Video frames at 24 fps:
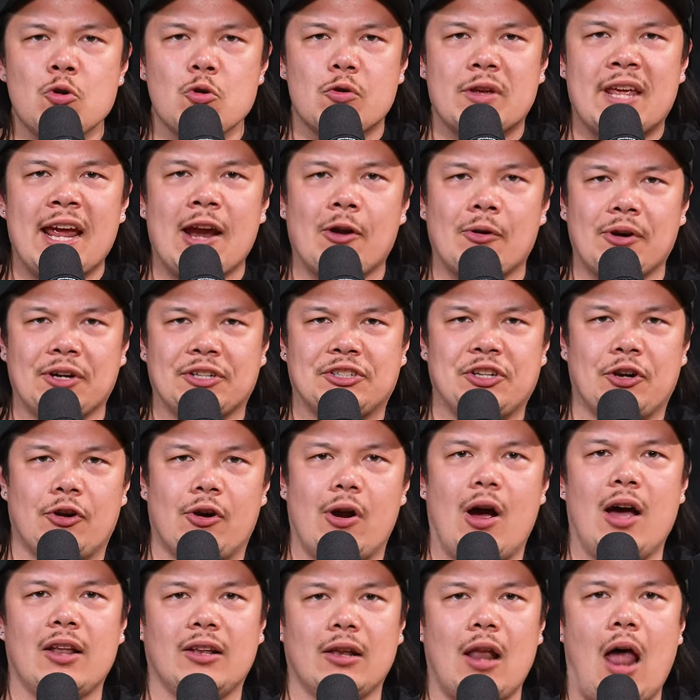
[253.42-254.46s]
New
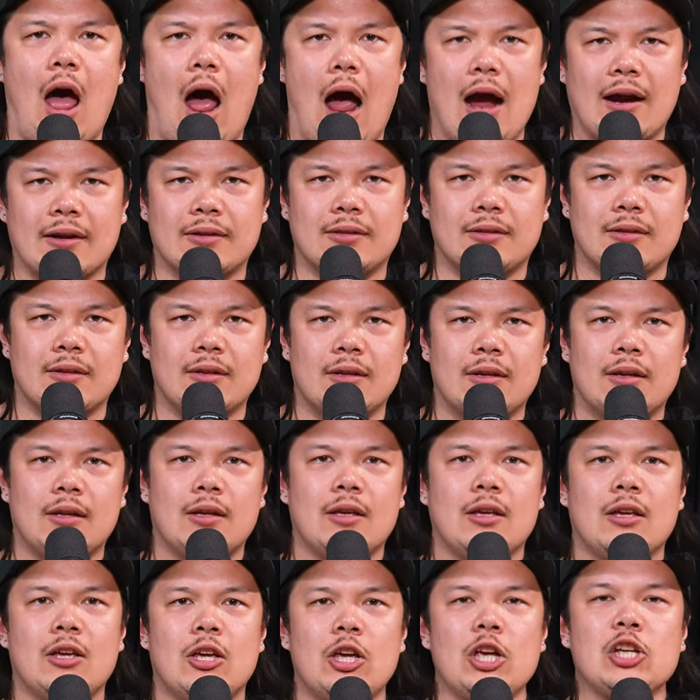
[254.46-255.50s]
character unlocked.
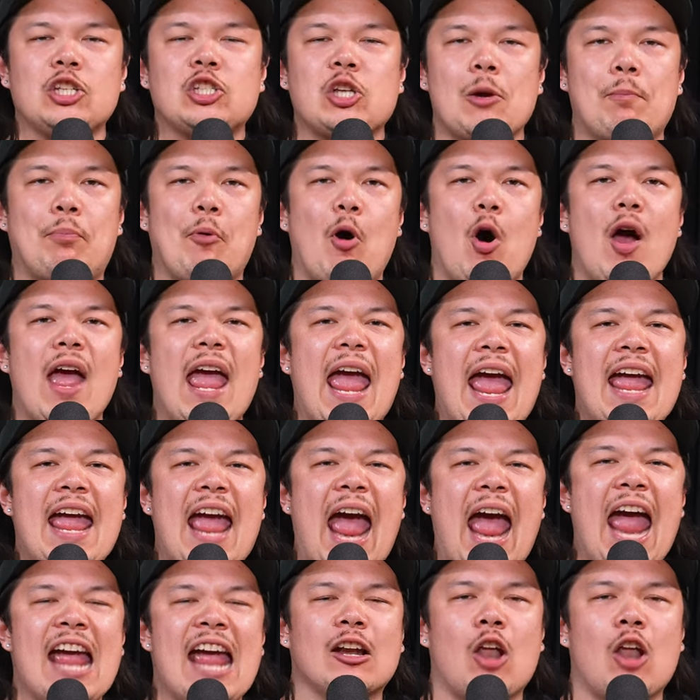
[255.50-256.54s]
It's your boy
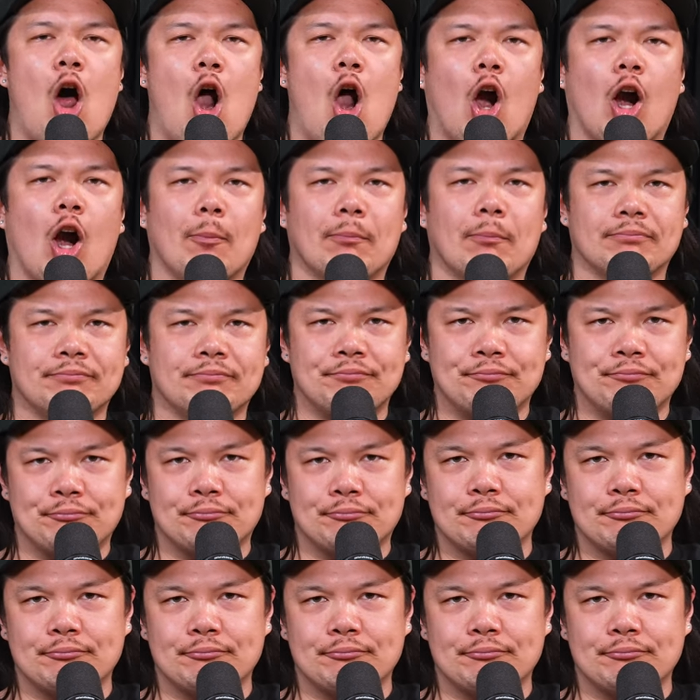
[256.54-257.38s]
A Alarm.